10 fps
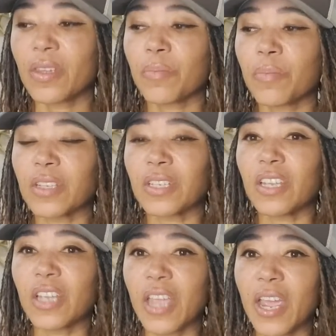Because
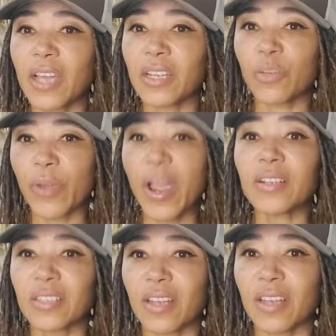he can't, he
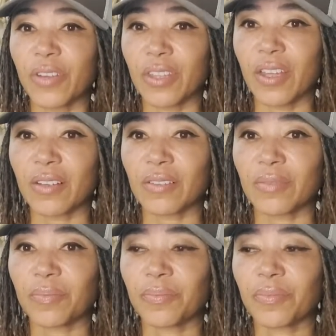reacts to everything.
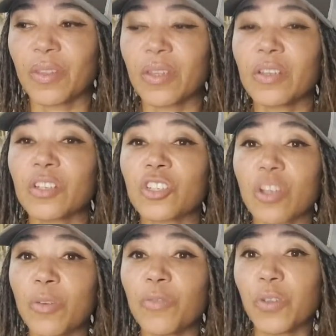
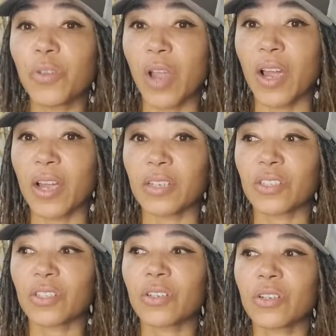Some of you
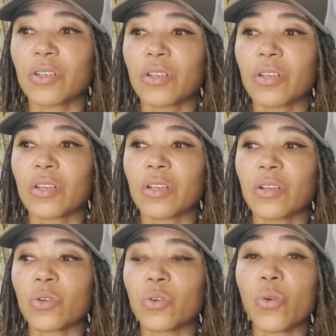guys
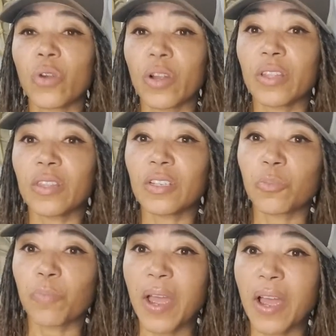who are in this
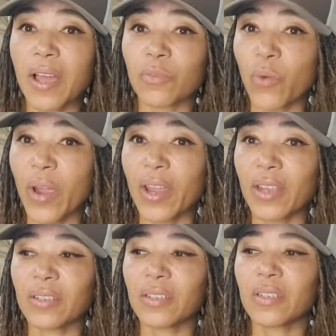bad way,
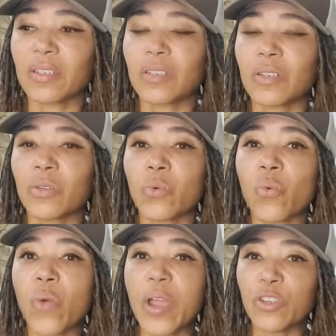
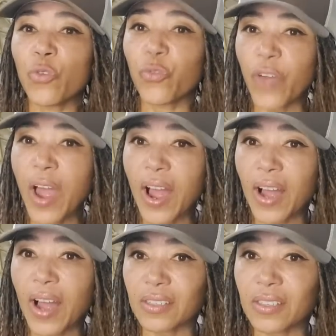when you
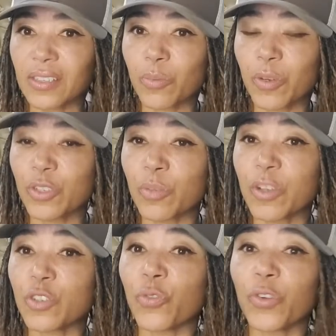fast, because it
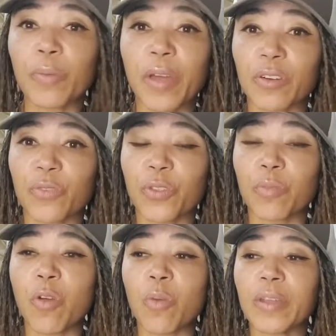makes you feel better for the
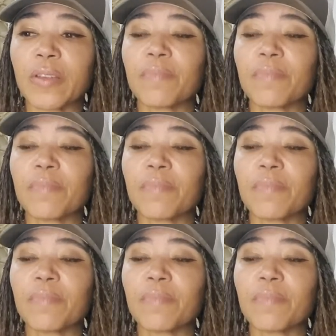moment,